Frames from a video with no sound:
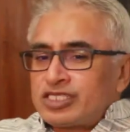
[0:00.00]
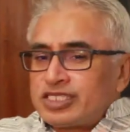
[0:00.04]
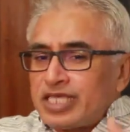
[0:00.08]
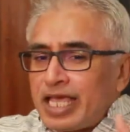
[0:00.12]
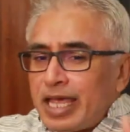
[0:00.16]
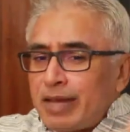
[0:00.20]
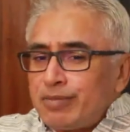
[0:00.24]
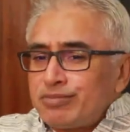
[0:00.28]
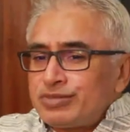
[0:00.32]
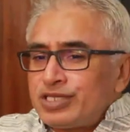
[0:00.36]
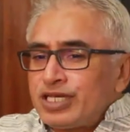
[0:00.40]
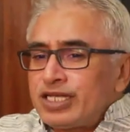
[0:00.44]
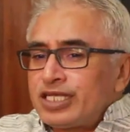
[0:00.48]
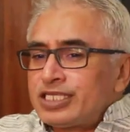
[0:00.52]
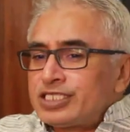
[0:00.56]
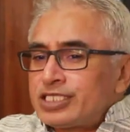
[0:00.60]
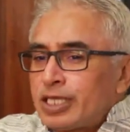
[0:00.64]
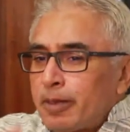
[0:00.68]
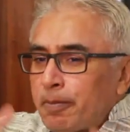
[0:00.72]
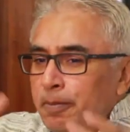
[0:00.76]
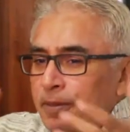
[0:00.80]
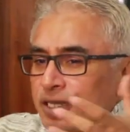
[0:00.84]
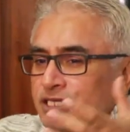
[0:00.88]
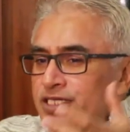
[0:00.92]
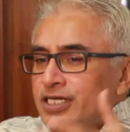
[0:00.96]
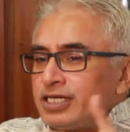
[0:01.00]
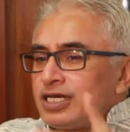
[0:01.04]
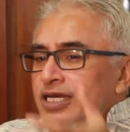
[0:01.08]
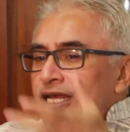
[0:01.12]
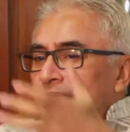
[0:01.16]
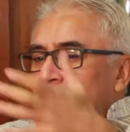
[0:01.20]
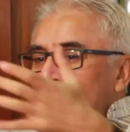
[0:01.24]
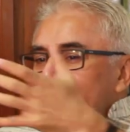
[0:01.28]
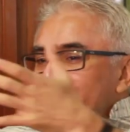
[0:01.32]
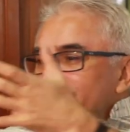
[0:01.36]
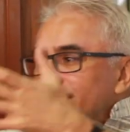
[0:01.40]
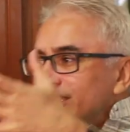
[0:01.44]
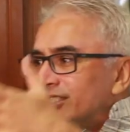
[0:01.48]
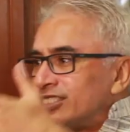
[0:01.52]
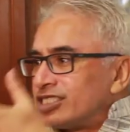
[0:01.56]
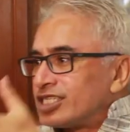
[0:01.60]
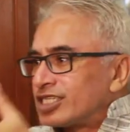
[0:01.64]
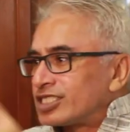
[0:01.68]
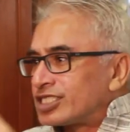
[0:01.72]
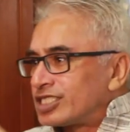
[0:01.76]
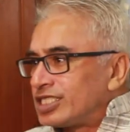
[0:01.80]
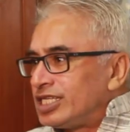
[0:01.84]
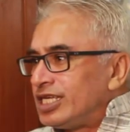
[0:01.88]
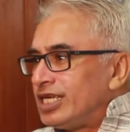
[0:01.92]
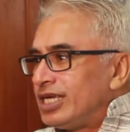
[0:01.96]
Now the same thing is repeated in
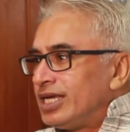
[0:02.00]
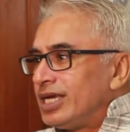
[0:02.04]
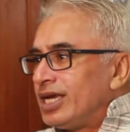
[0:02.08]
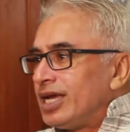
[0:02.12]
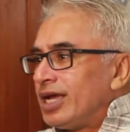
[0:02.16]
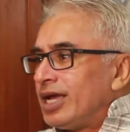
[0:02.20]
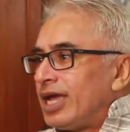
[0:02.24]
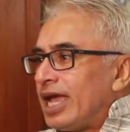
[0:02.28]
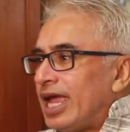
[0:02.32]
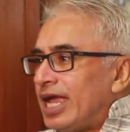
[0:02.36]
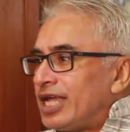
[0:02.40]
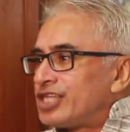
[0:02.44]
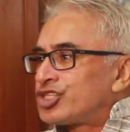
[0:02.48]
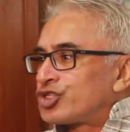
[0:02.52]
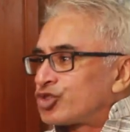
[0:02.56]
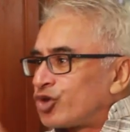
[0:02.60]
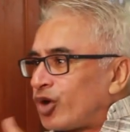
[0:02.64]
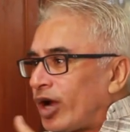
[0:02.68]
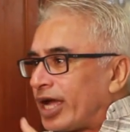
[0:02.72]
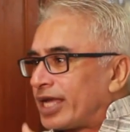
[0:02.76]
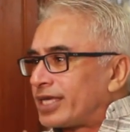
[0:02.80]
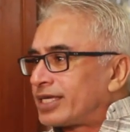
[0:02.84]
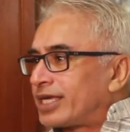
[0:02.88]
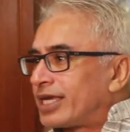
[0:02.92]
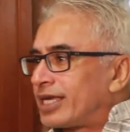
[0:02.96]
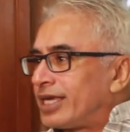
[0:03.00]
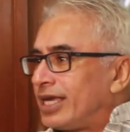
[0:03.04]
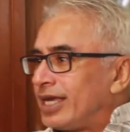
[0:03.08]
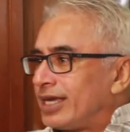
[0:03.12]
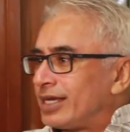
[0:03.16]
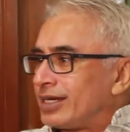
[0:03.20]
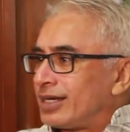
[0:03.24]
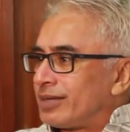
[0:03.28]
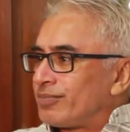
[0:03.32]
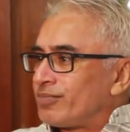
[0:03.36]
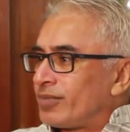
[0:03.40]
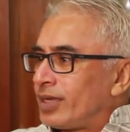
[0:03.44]
1960 yes. strike again.